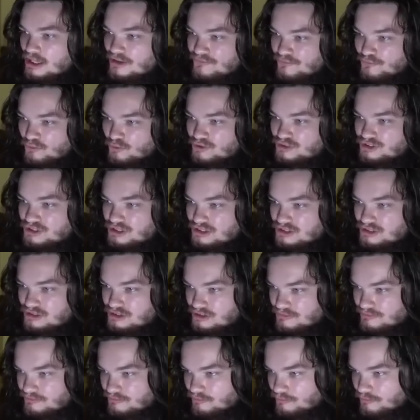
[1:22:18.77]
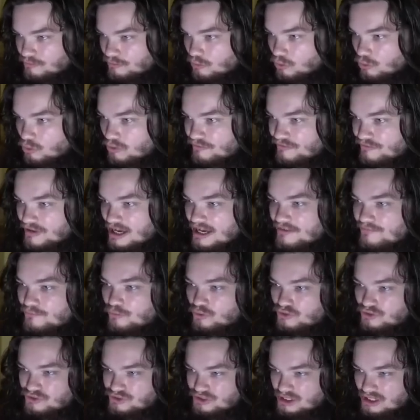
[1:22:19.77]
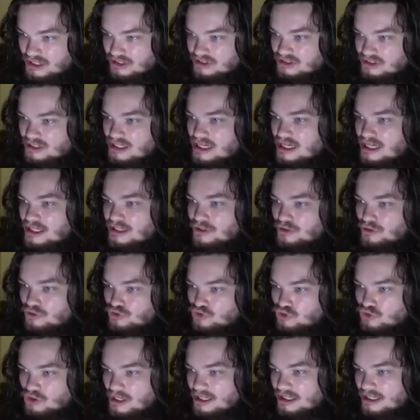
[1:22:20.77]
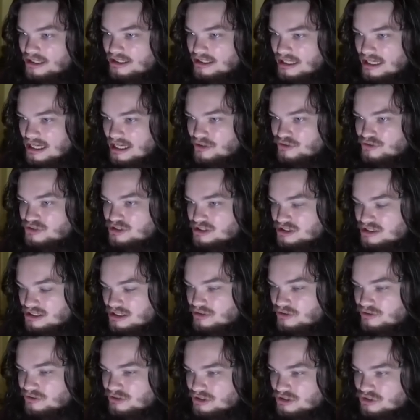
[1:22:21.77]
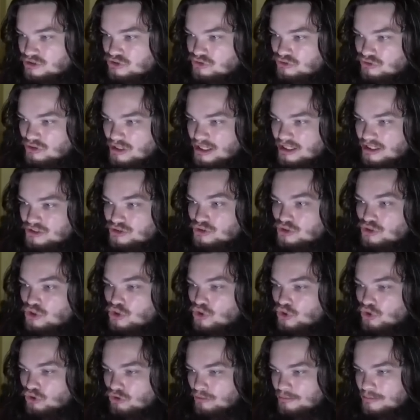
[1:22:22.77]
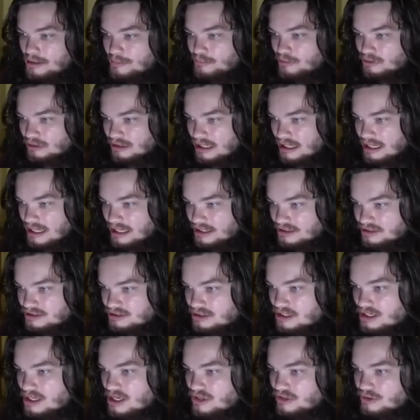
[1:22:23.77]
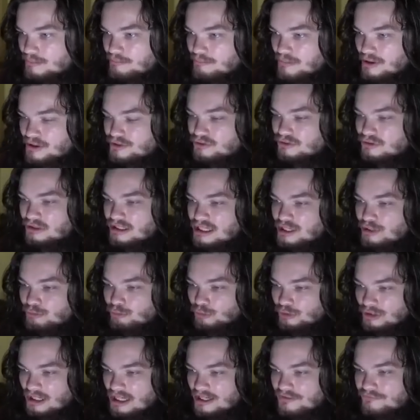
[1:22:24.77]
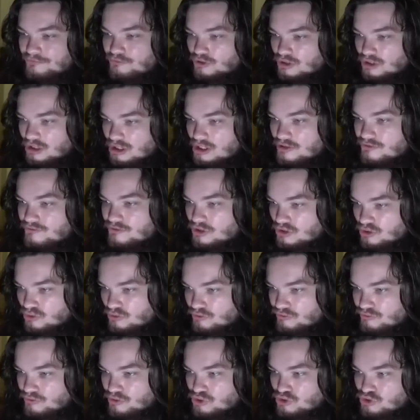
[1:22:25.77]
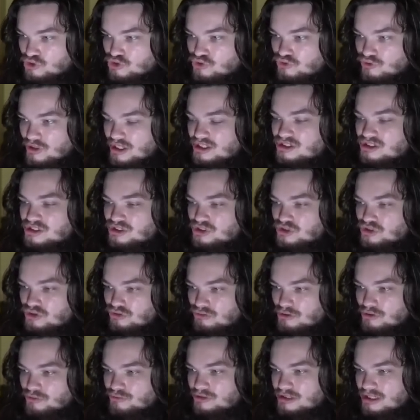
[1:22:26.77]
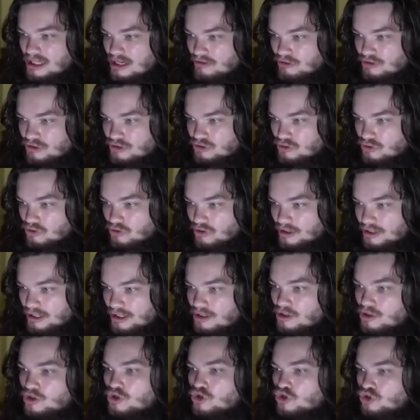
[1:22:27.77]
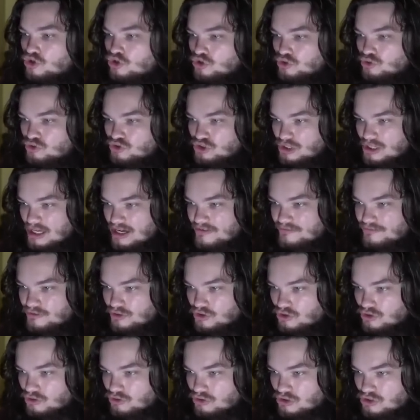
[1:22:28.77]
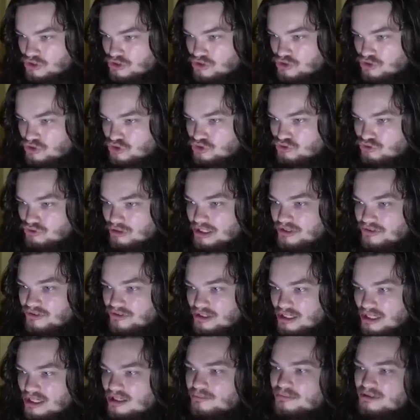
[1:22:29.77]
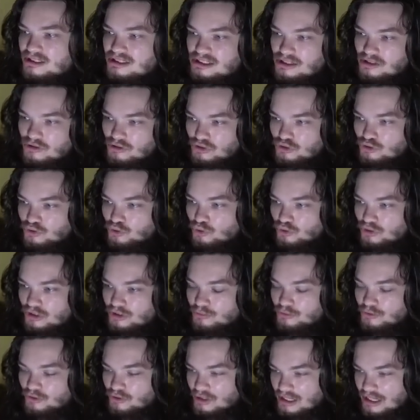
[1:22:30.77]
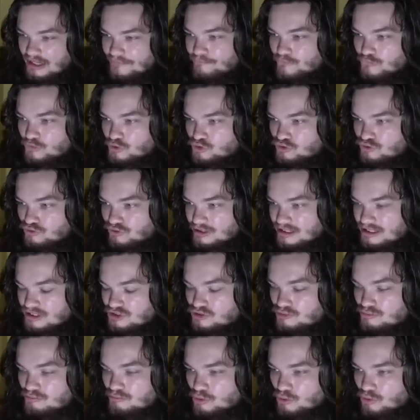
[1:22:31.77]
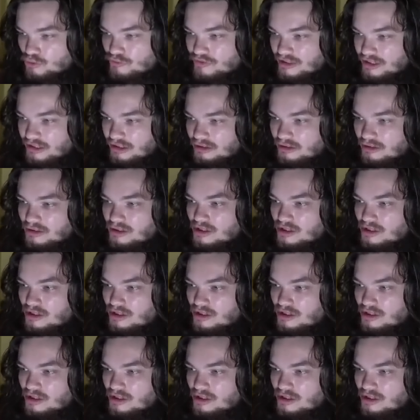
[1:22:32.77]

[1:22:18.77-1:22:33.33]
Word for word: four six four, five four six that are trying now to deal these strikes. Remember, lads, the motherland will not forgive you for the strikes at your own territory. You should have the courage to strike the enemy territory when our infantry is moving.